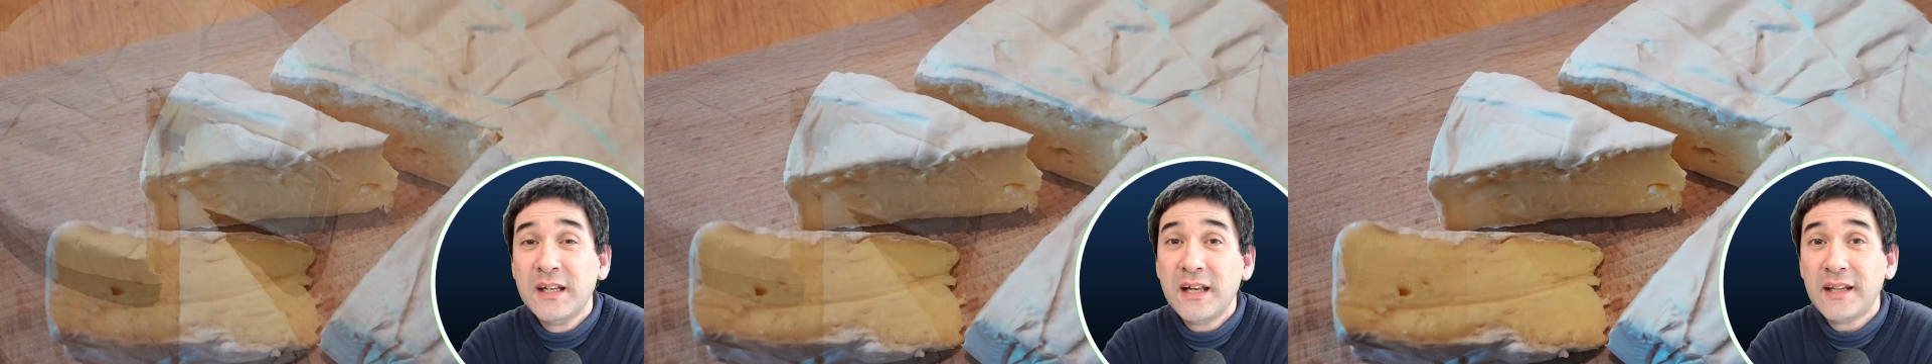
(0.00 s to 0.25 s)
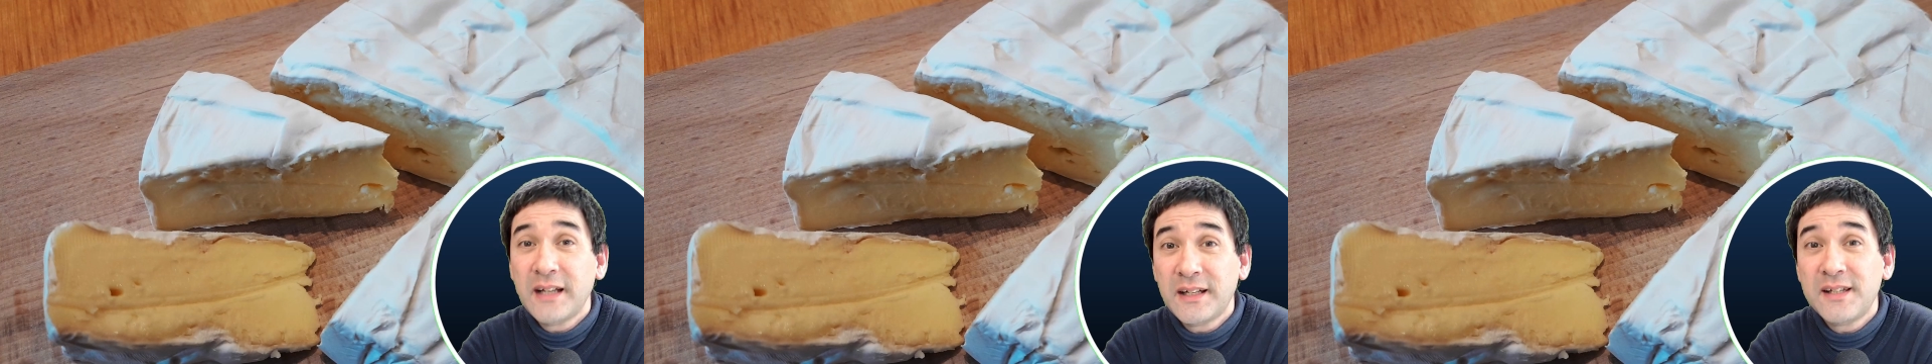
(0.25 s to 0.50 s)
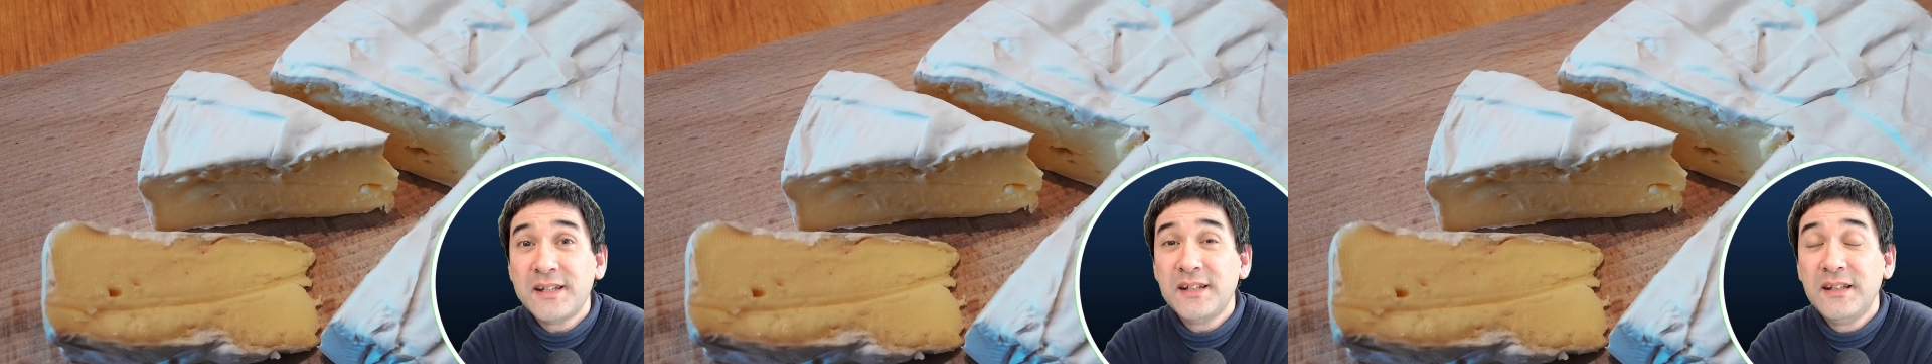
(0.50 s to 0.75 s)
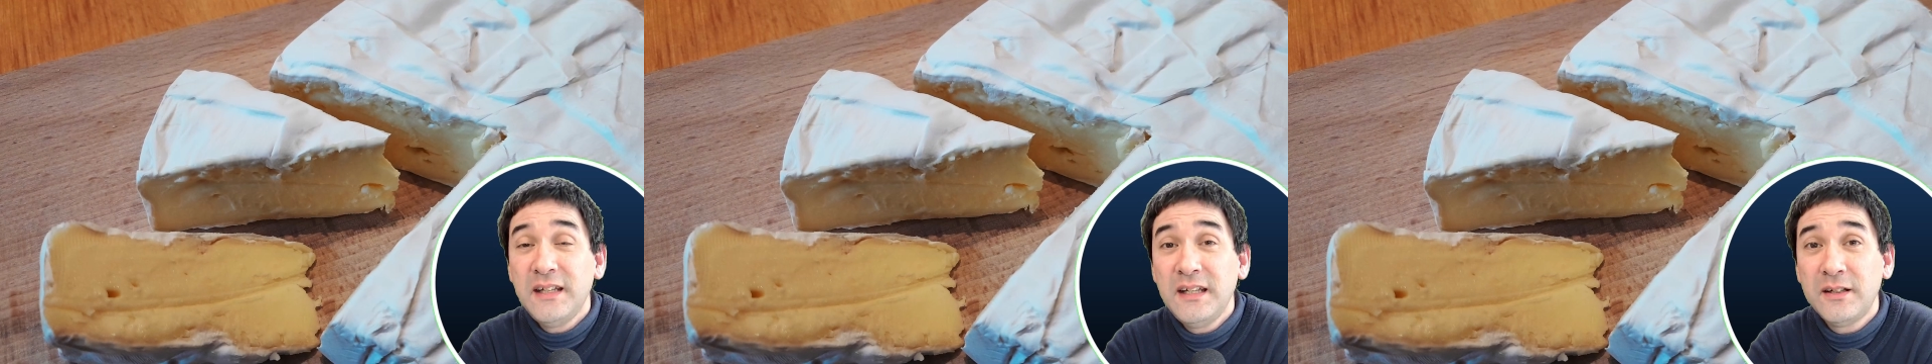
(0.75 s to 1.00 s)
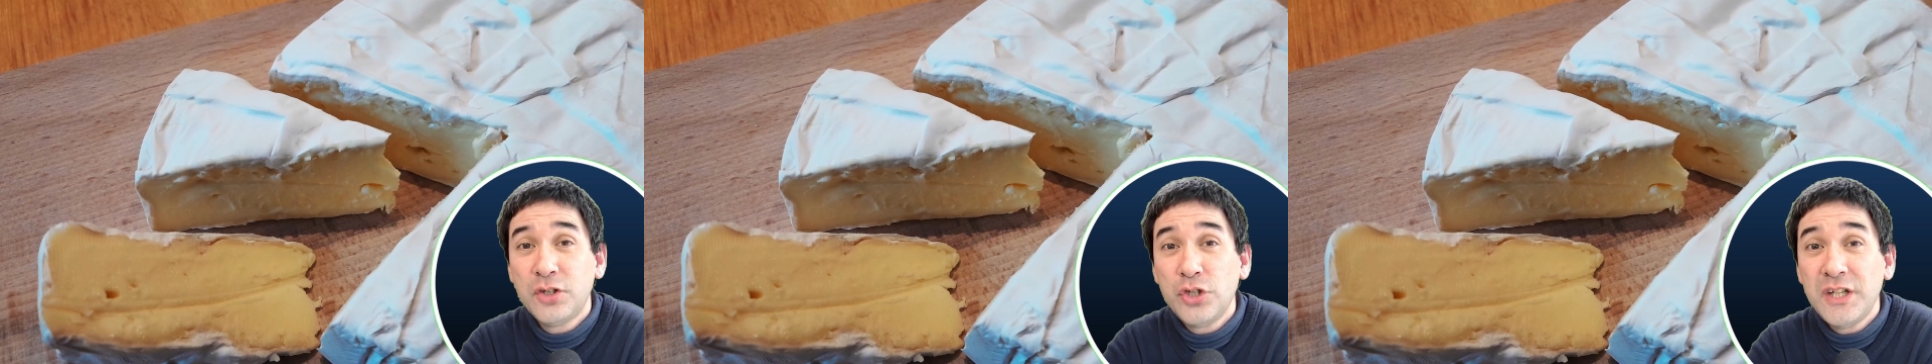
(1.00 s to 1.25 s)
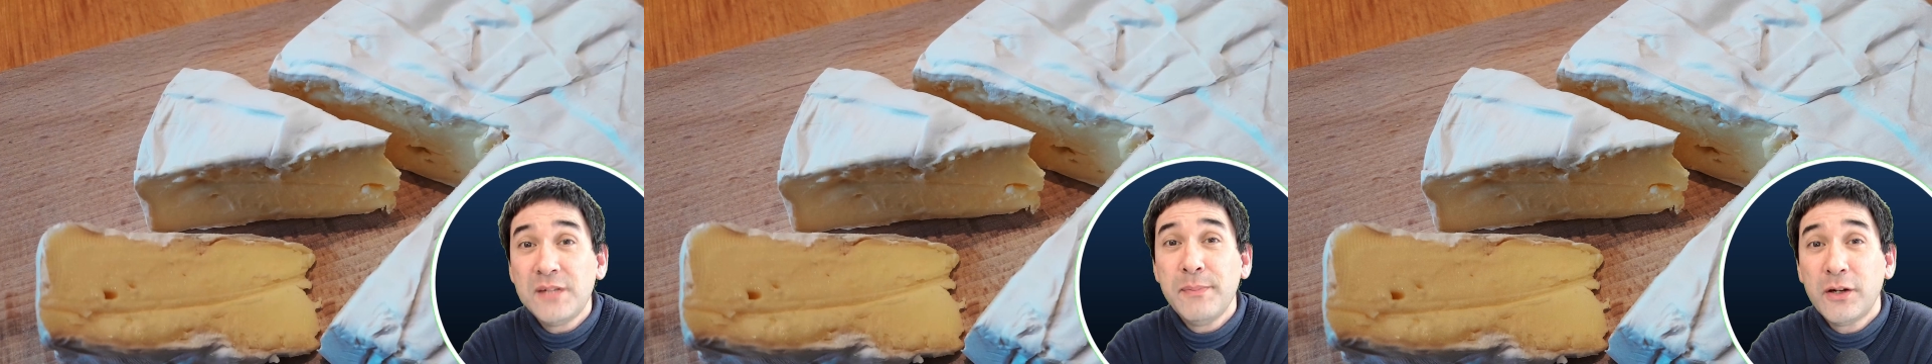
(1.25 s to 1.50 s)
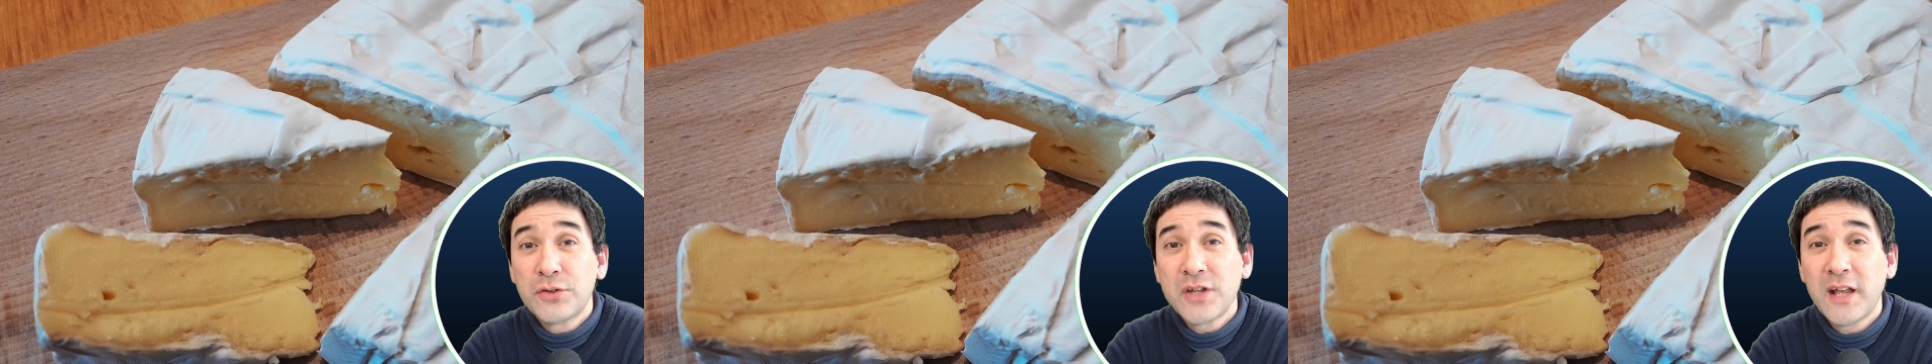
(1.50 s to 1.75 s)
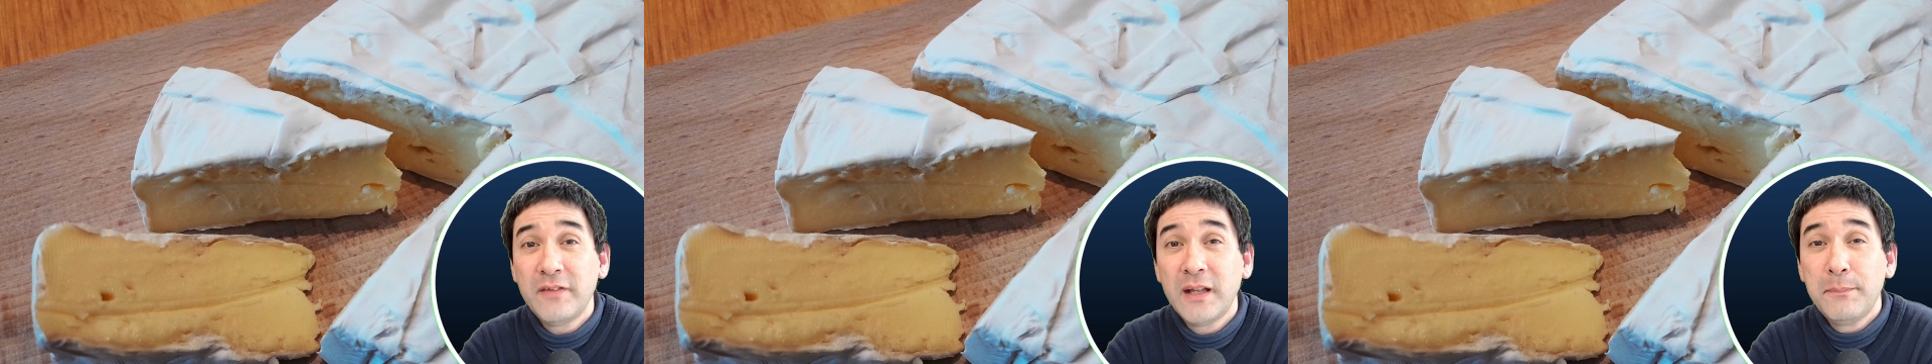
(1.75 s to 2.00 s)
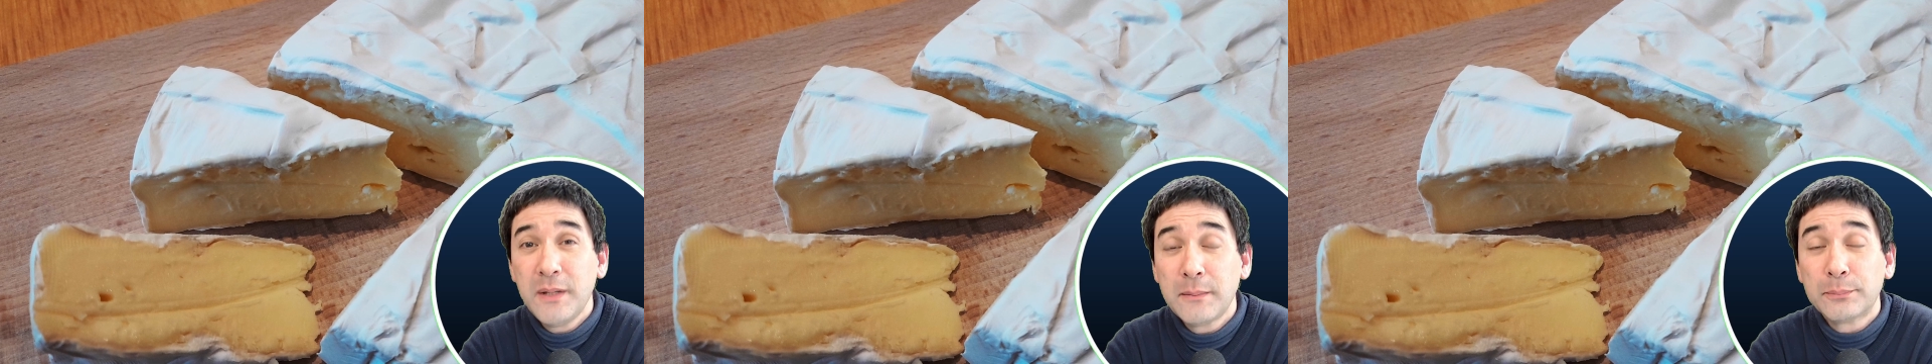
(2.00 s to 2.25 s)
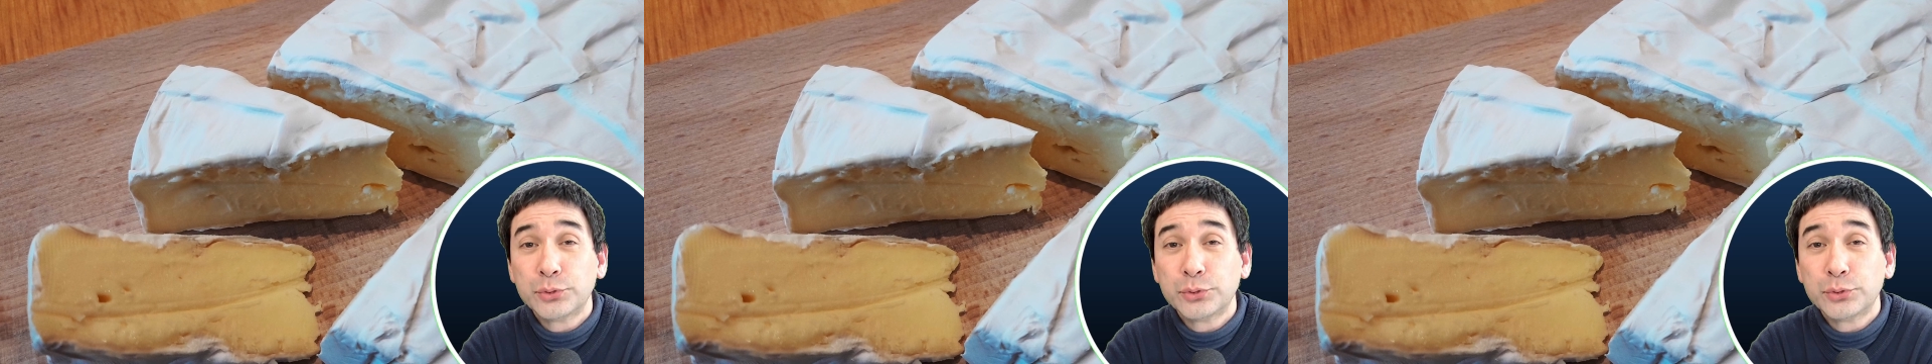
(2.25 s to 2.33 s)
And that is indeed cheesemakers are having a big